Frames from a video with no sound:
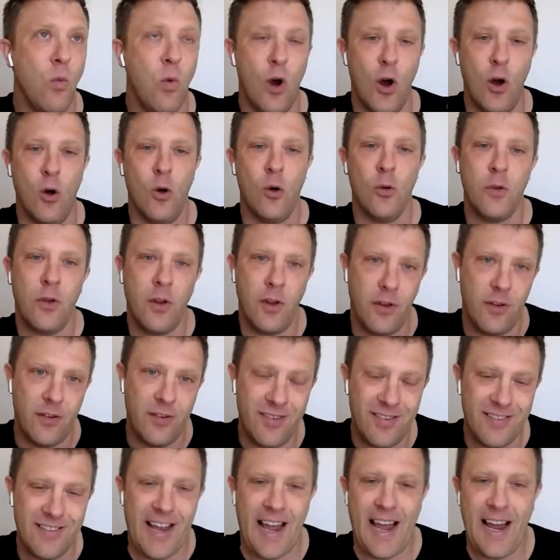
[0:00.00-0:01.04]
world
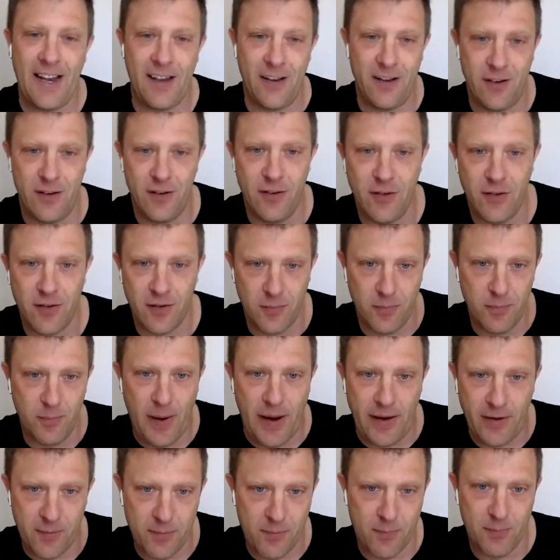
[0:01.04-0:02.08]
standards, the
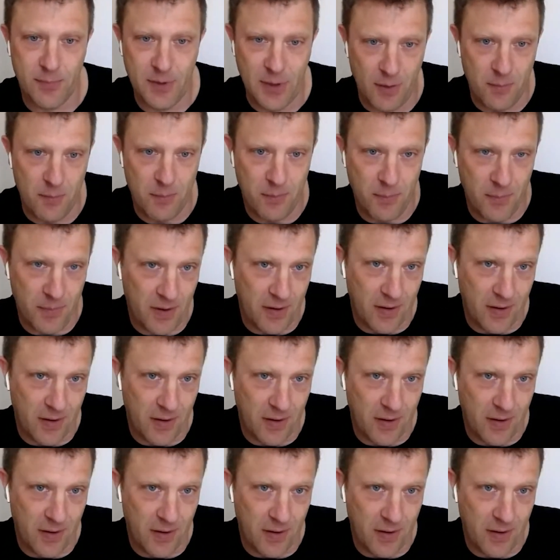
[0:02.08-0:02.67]
best, the